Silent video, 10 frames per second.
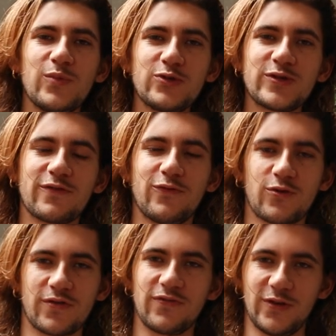Music
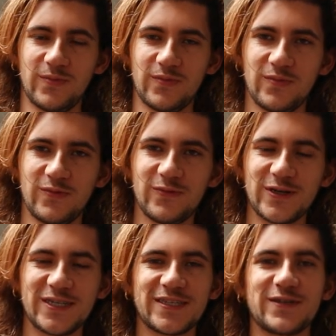for a Film,
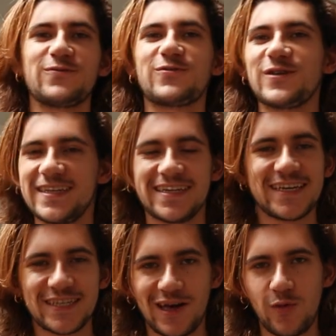which is a really
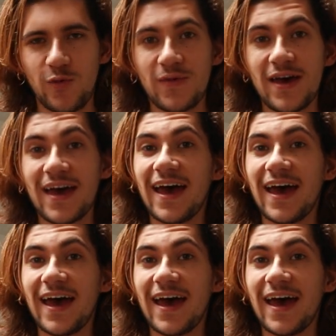nice album.